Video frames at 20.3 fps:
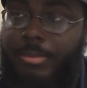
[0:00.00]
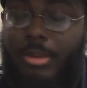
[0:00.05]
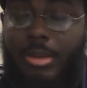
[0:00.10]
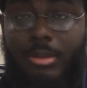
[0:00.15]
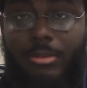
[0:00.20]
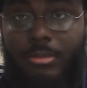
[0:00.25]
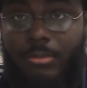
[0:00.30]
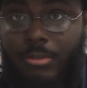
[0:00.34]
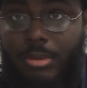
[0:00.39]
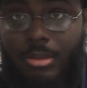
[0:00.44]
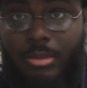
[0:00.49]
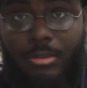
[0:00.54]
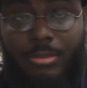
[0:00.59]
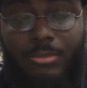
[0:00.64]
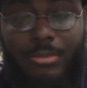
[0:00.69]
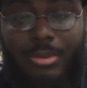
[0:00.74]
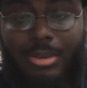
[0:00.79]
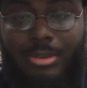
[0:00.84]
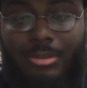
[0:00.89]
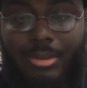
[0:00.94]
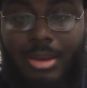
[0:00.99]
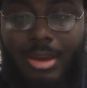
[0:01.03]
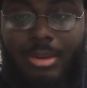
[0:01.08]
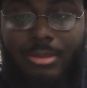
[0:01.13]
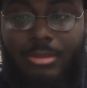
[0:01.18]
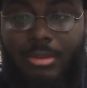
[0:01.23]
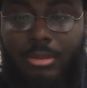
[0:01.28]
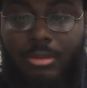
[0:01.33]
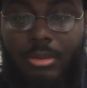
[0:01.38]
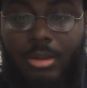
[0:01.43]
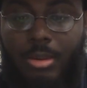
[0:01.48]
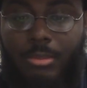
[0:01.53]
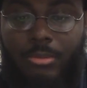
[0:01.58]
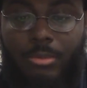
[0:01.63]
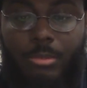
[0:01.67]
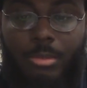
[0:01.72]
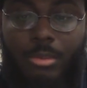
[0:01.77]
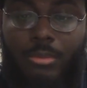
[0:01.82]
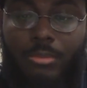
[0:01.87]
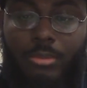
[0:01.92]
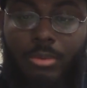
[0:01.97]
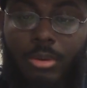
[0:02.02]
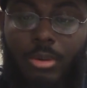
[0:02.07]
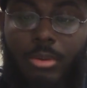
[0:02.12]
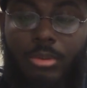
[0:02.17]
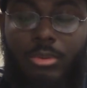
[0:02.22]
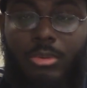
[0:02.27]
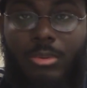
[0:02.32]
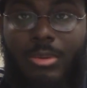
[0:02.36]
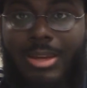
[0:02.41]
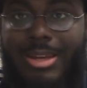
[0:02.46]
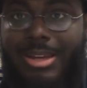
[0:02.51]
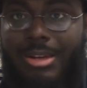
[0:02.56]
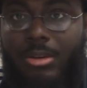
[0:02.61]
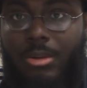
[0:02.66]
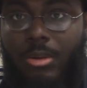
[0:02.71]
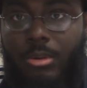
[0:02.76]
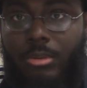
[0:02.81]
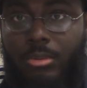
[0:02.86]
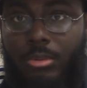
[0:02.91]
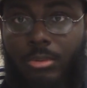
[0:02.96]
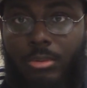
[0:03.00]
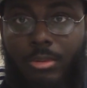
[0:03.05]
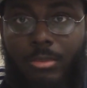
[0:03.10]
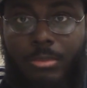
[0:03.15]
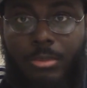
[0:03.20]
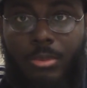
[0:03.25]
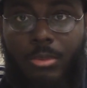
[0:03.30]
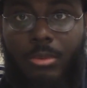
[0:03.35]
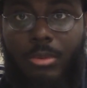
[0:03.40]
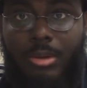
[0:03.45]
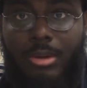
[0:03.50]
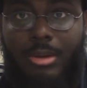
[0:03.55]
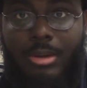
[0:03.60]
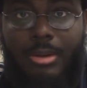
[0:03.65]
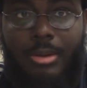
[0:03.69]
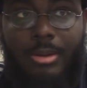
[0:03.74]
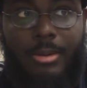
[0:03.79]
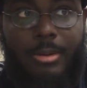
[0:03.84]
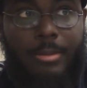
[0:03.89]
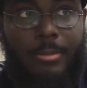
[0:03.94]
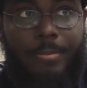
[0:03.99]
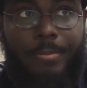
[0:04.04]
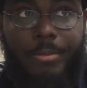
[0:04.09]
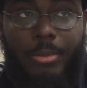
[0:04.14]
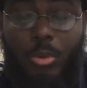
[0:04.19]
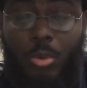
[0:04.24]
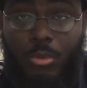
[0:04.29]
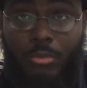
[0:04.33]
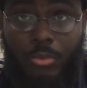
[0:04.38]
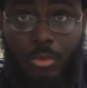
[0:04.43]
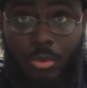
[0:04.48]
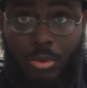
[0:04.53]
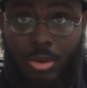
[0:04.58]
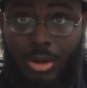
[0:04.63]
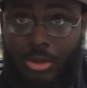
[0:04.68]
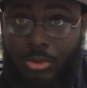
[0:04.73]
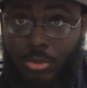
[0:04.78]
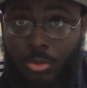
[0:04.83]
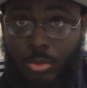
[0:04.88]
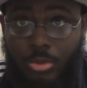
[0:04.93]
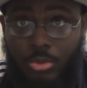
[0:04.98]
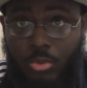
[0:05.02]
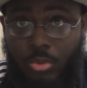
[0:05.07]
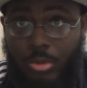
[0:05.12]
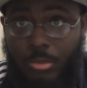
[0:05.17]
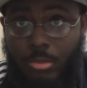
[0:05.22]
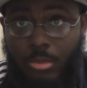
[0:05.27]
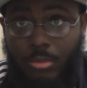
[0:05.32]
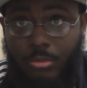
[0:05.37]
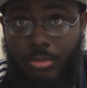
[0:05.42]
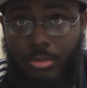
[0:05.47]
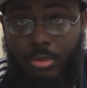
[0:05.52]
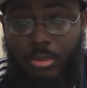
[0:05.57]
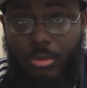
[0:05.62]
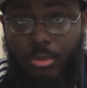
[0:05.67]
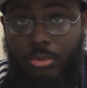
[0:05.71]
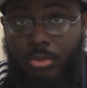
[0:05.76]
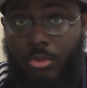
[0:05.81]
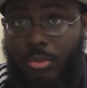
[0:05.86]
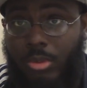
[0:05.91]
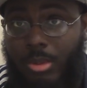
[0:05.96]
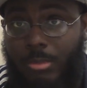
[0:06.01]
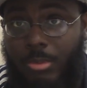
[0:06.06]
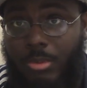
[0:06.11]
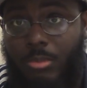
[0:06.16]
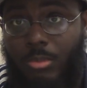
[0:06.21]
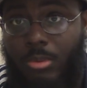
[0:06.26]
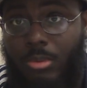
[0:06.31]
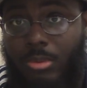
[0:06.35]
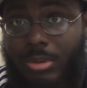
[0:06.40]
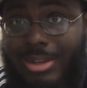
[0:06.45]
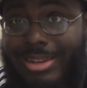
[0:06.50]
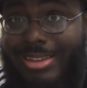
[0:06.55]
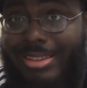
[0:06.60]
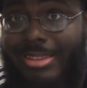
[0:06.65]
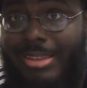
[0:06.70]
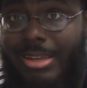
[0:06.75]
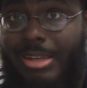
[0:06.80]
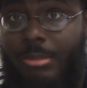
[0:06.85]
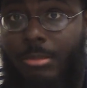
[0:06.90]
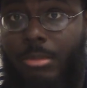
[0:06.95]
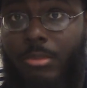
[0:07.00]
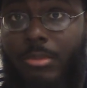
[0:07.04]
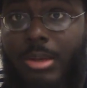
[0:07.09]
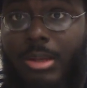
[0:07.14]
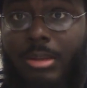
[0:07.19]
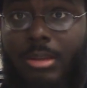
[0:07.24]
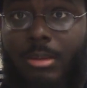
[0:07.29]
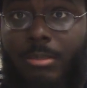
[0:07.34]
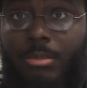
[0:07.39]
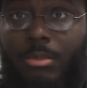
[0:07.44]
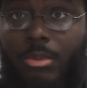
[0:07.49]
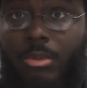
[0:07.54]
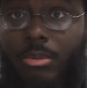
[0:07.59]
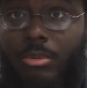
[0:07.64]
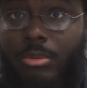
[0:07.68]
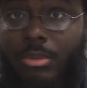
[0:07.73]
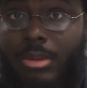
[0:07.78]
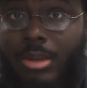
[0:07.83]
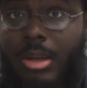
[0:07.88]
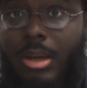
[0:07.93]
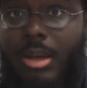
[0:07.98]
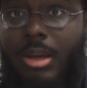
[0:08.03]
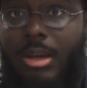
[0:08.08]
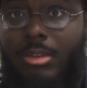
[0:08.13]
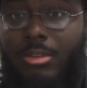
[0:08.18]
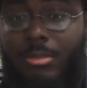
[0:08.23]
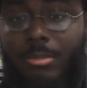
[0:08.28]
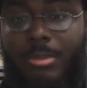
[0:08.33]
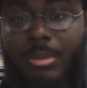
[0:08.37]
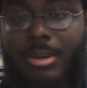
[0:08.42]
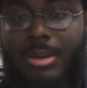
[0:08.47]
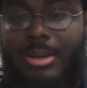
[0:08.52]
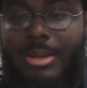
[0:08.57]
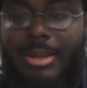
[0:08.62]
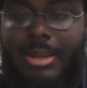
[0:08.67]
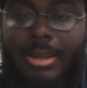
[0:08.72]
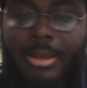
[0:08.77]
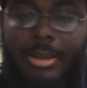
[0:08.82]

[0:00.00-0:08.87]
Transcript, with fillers: it's a it's a fantastic dub for both Naruto and Naruto Shippuden. Um, overall, I do enjoy both shows. Don't get me wrong. Like I said, they both got their pros and cons, but